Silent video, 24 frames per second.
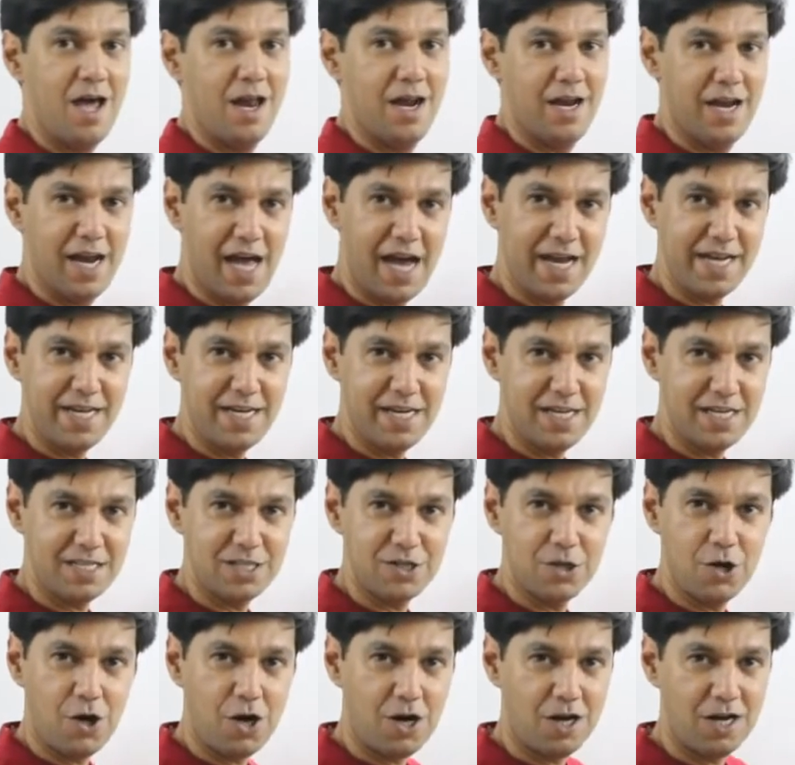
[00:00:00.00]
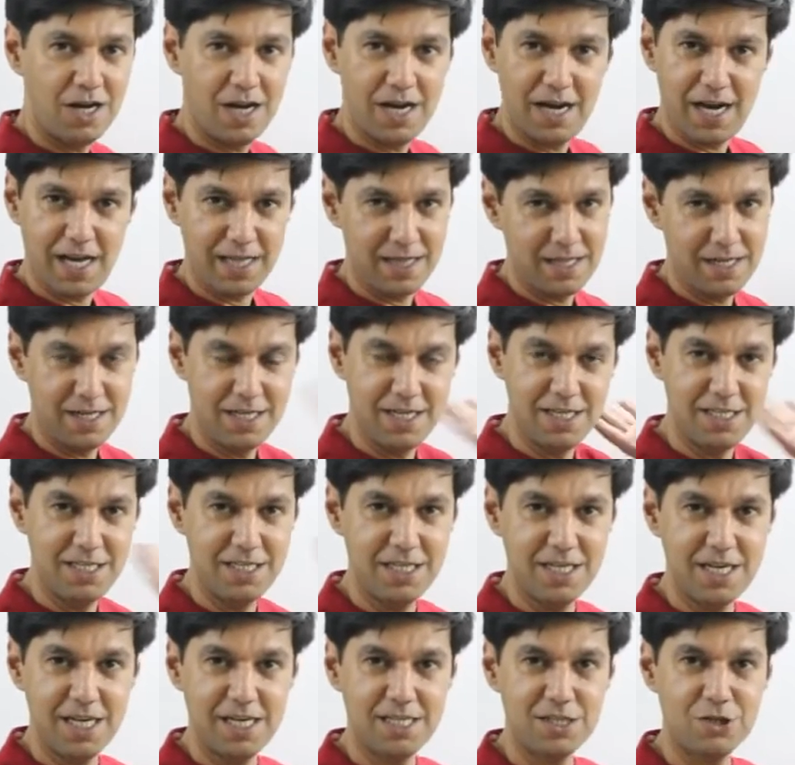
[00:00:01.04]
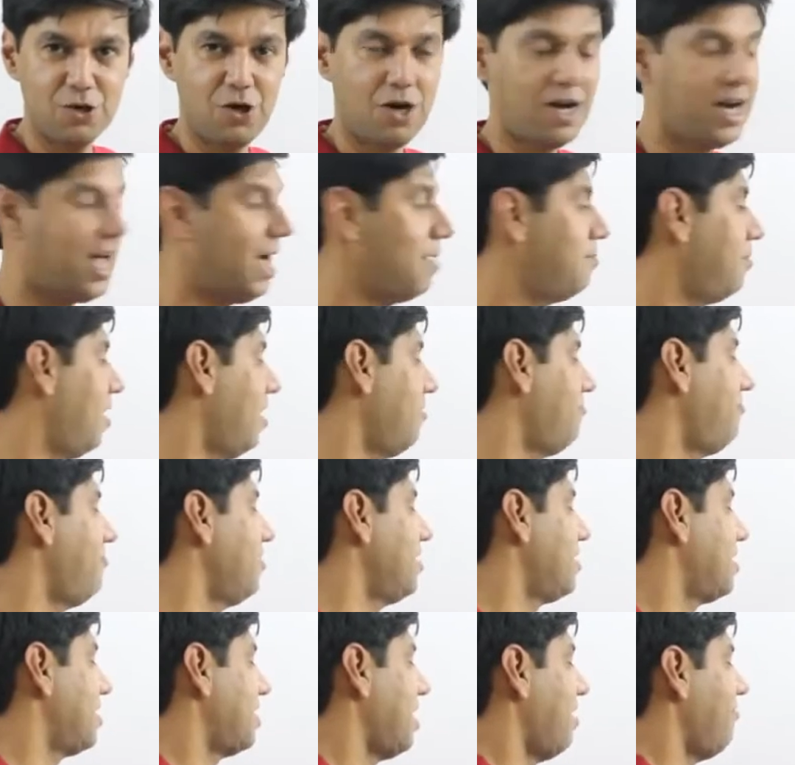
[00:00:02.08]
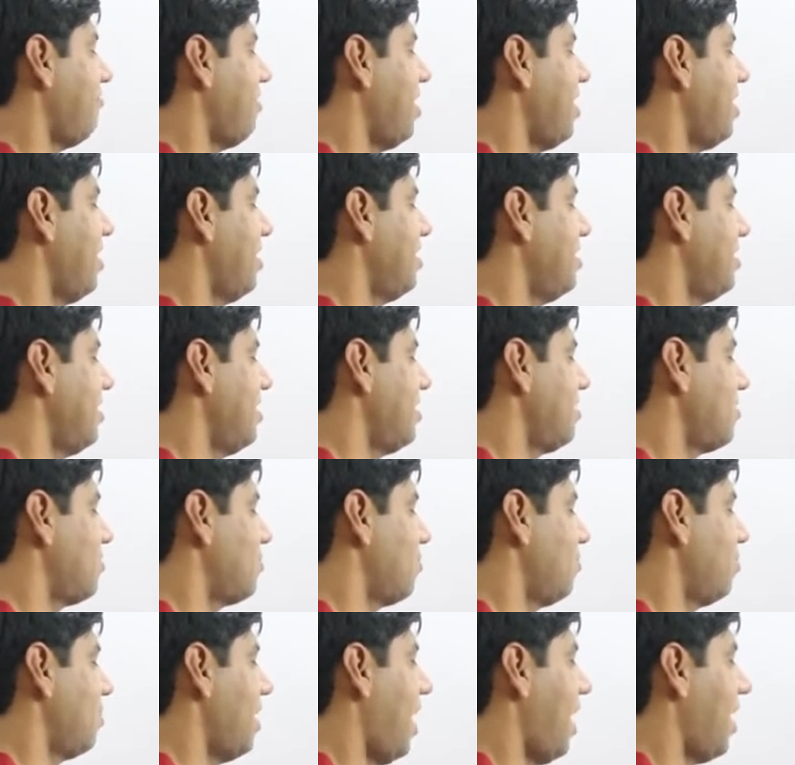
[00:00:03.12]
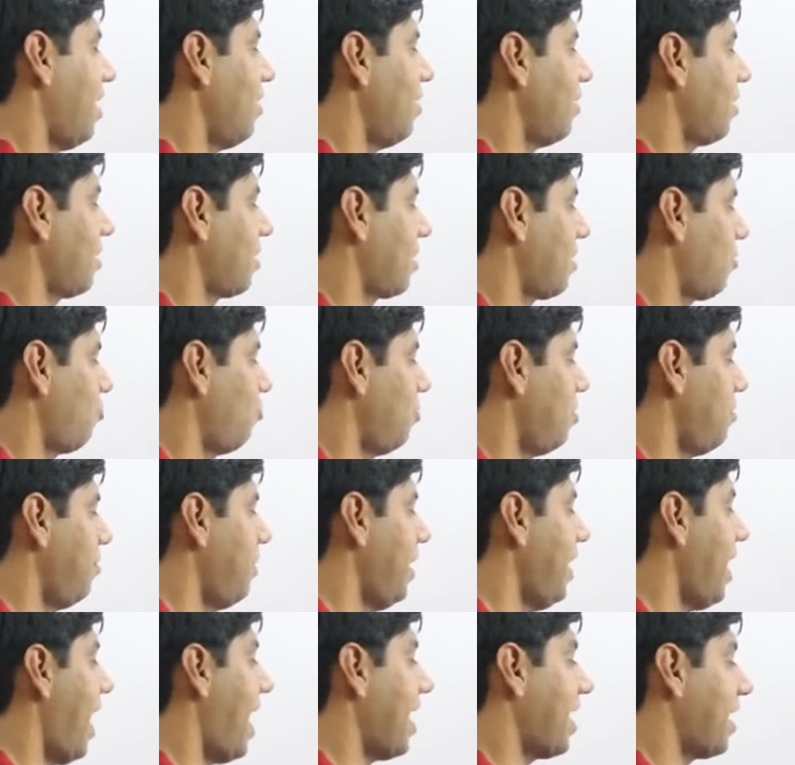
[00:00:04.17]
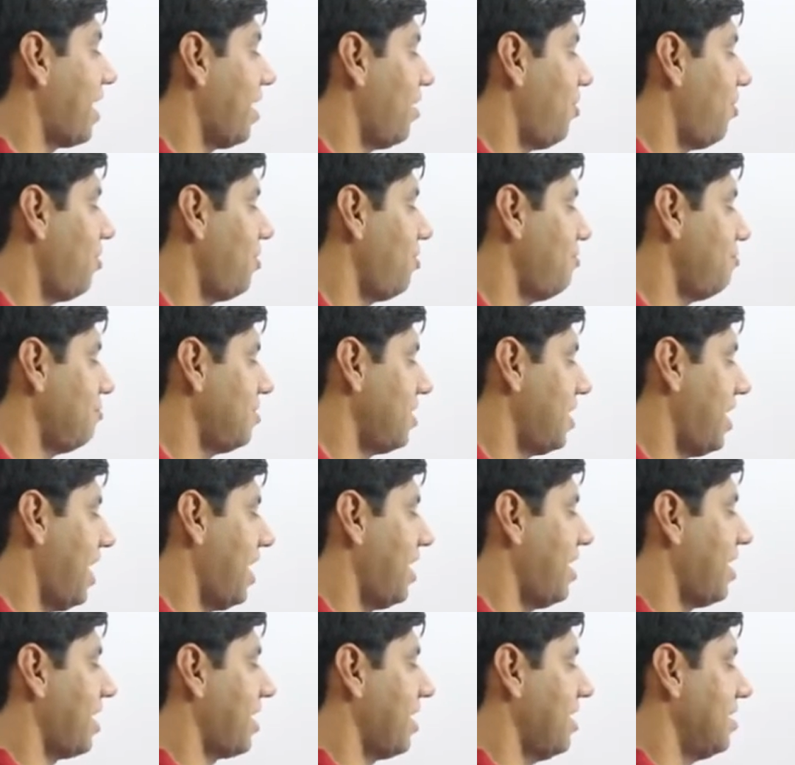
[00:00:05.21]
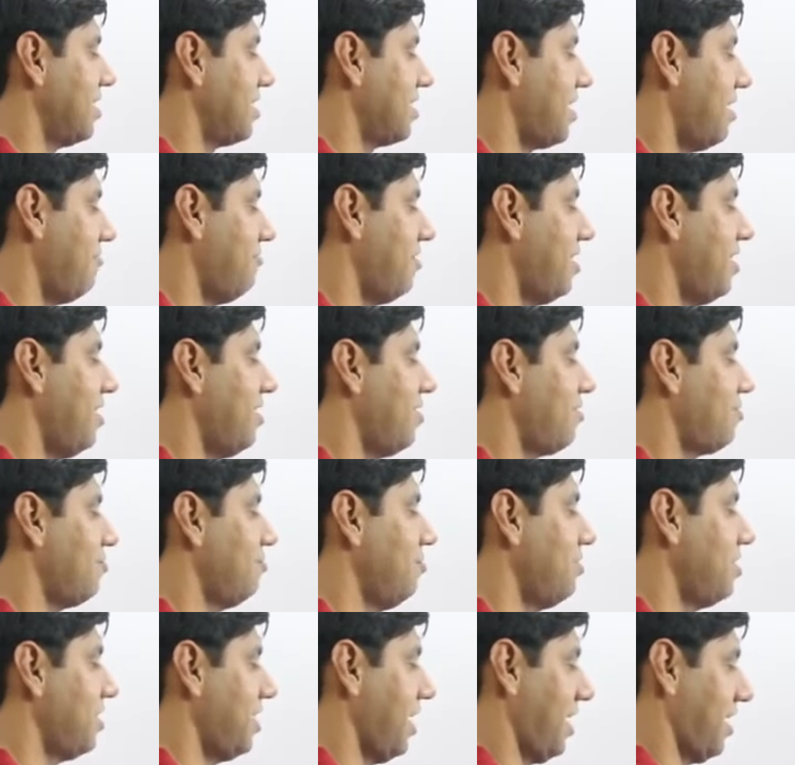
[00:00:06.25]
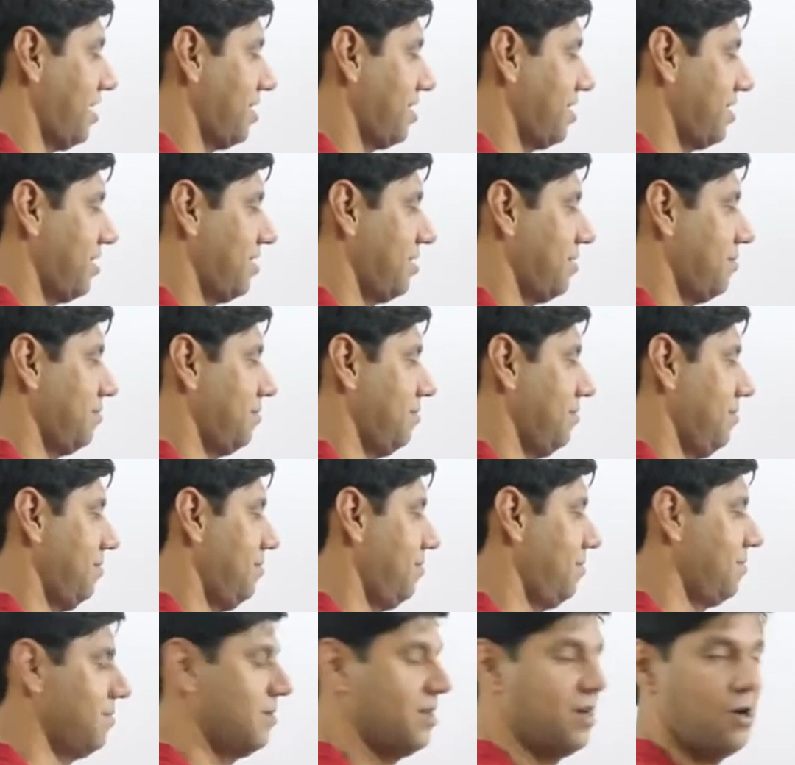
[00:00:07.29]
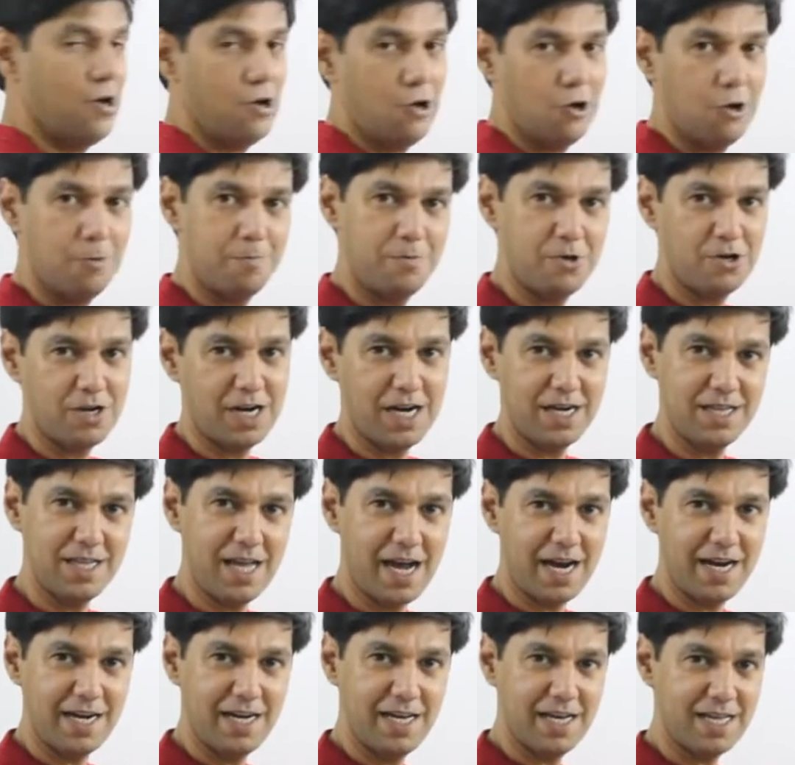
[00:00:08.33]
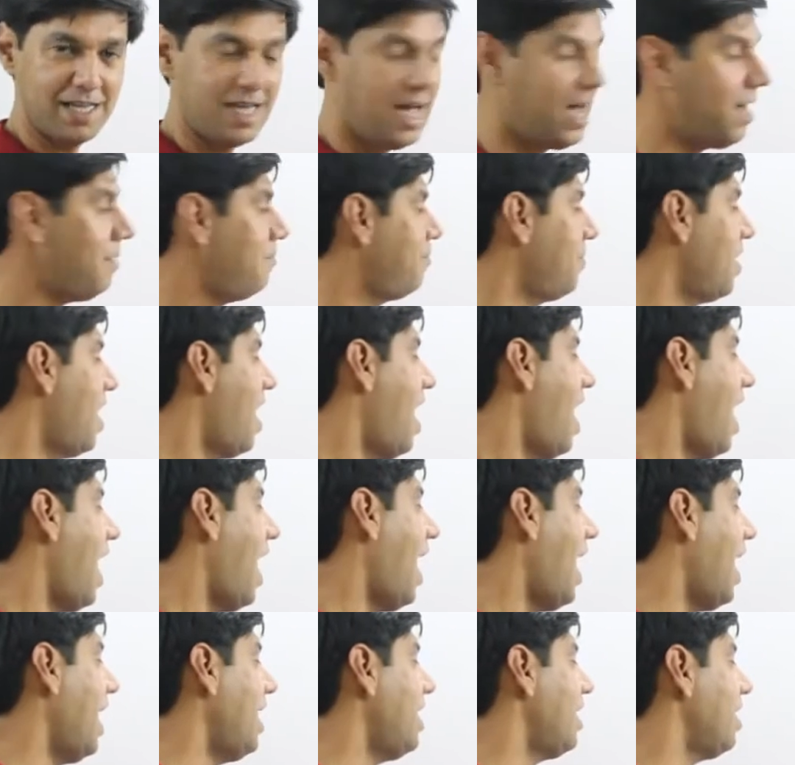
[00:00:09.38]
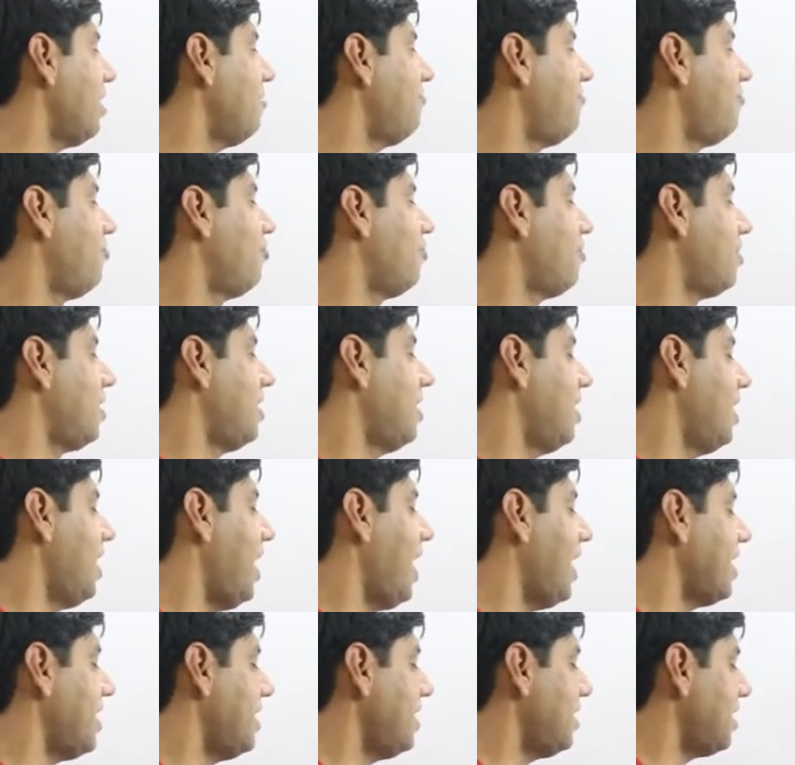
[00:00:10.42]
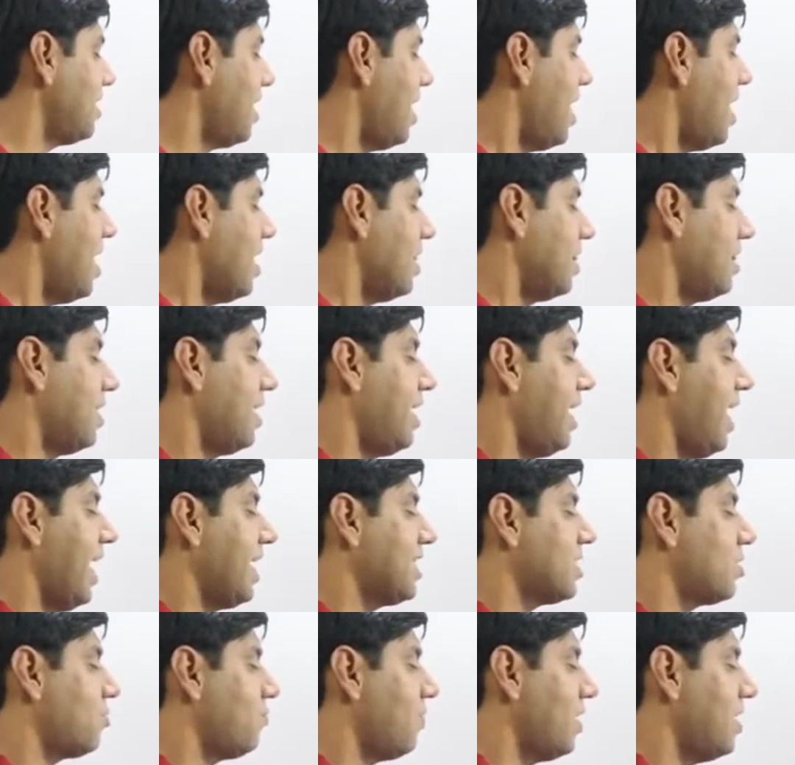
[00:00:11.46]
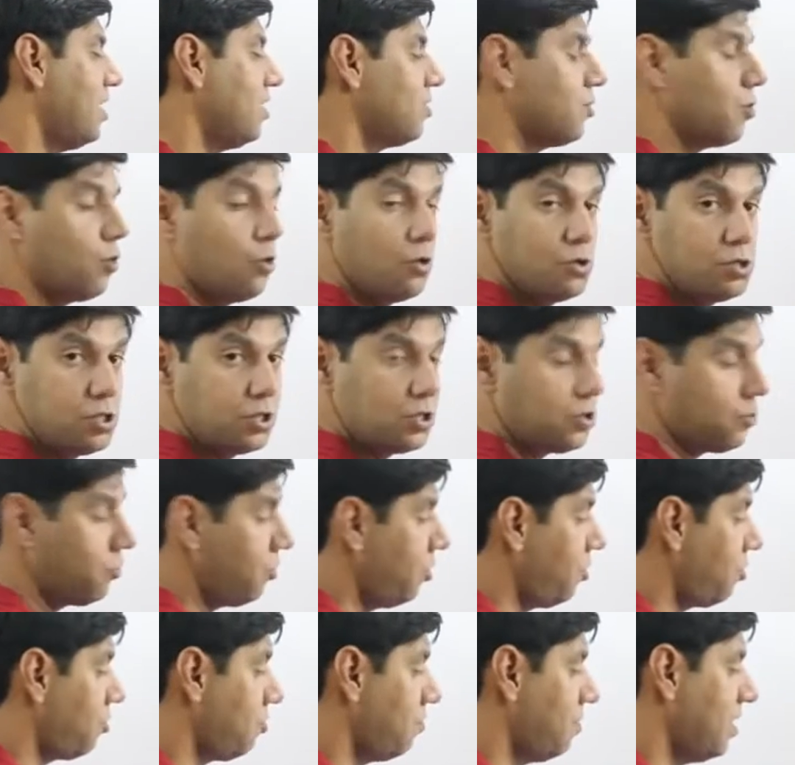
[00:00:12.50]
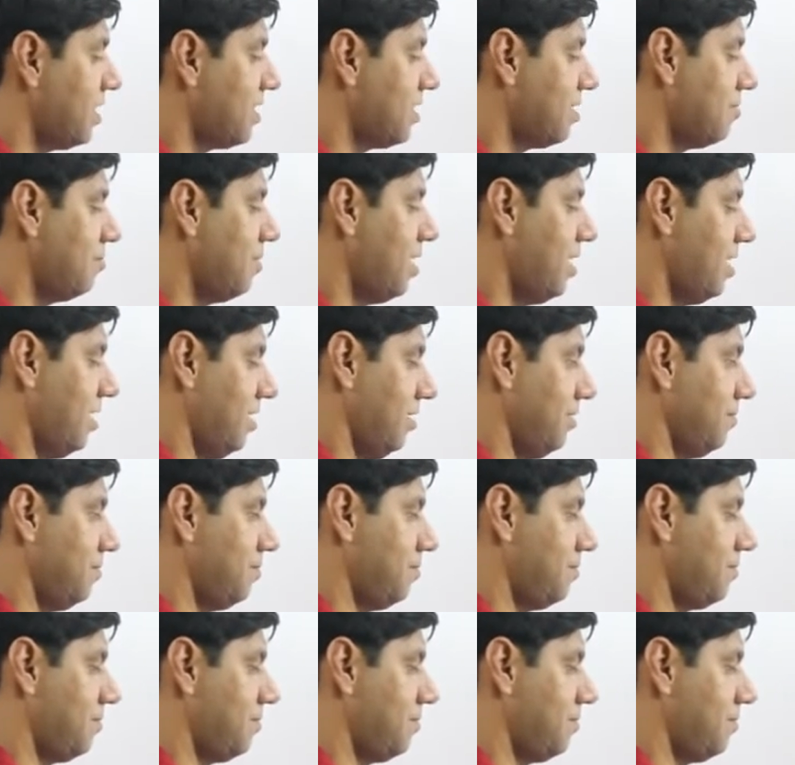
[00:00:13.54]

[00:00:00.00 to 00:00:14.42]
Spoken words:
9 has gone, another digit has gone, I am left with 7 digits. So that could be, I cannot use a 9 again, 7 into 6. Hope you get the idea there. And if you realize, the next one is also going to be similar.